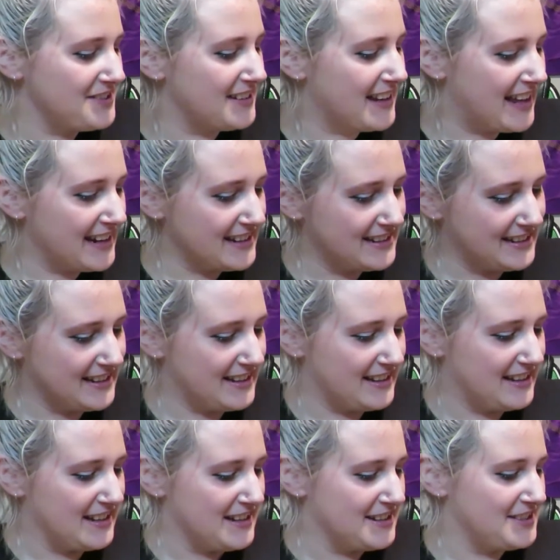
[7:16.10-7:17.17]
do you like the
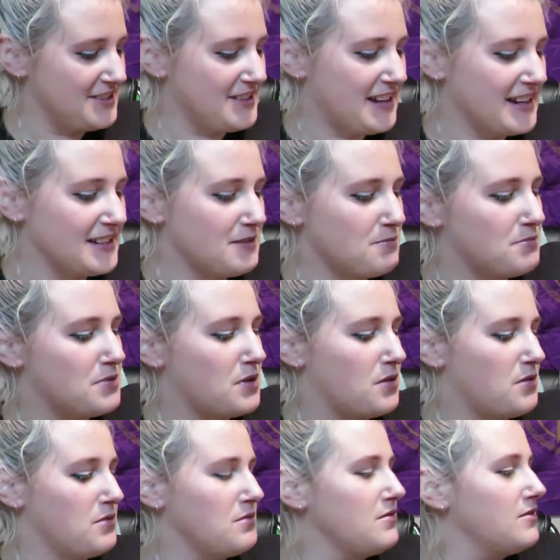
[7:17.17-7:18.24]
do you like the
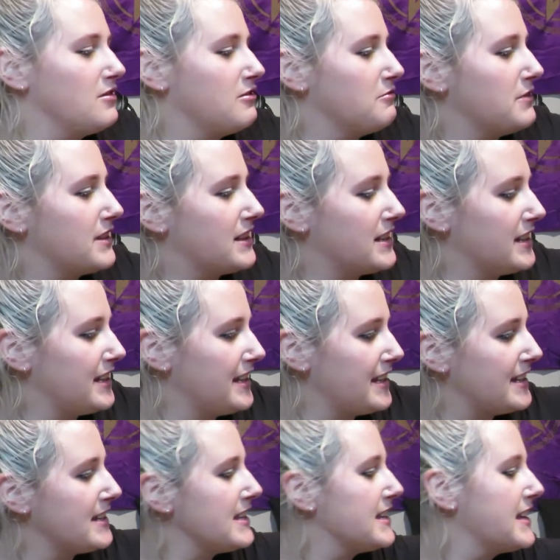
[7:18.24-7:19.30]
bowl with the
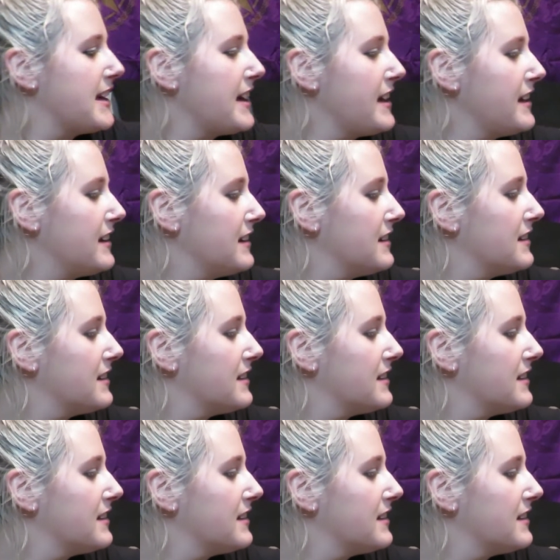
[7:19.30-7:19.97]
kitty cat?